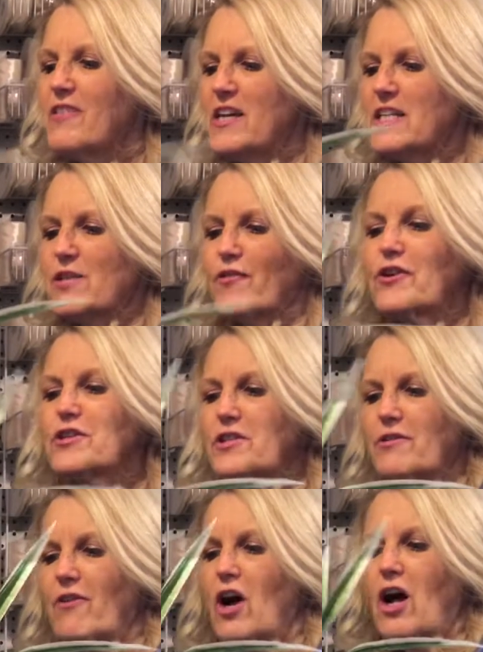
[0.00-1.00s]
this, first
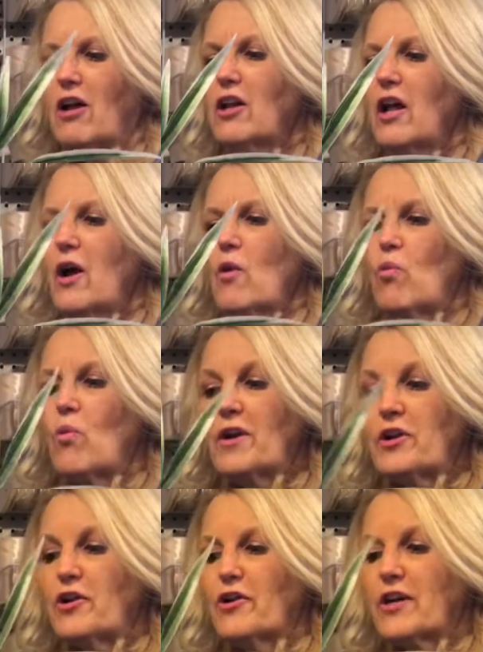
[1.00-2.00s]
of all,
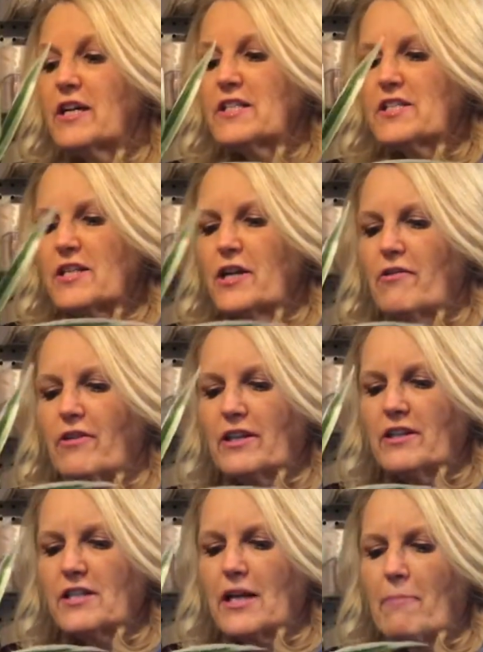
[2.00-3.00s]
when you're considering
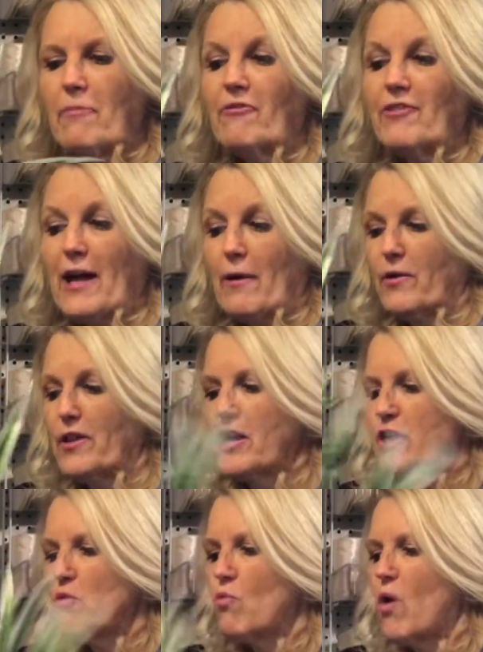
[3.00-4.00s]
the type of flower that
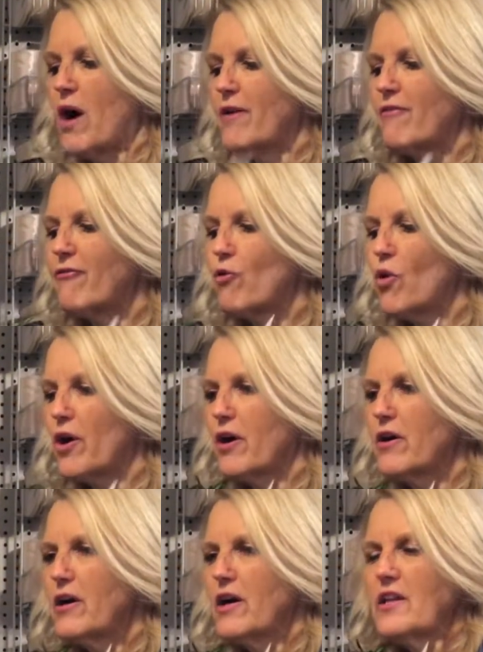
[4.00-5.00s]
you want for
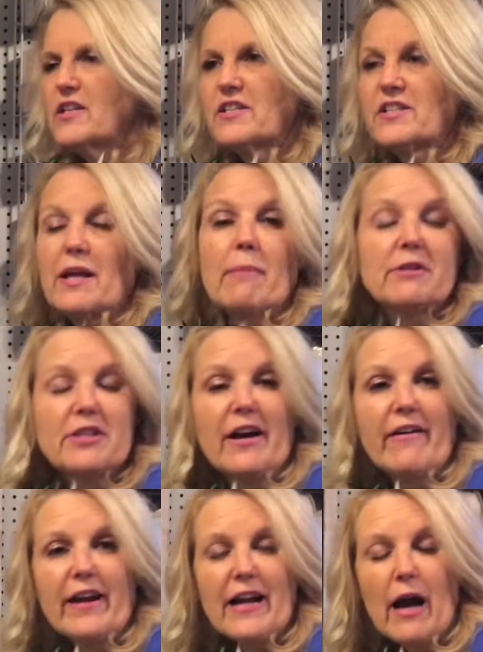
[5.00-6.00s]
the
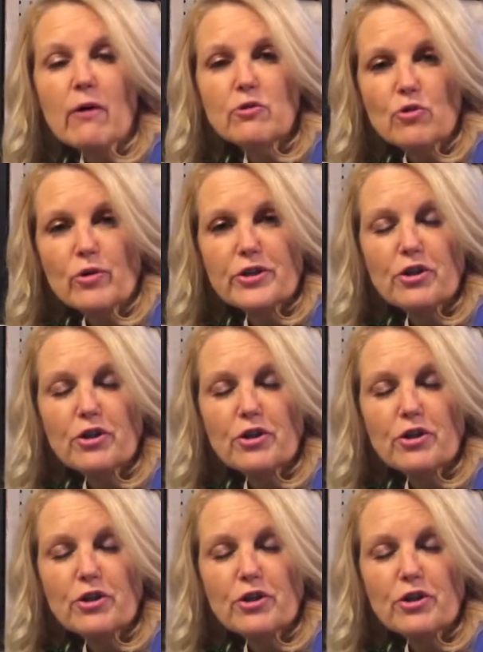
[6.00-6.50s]
cemetery and outdoors.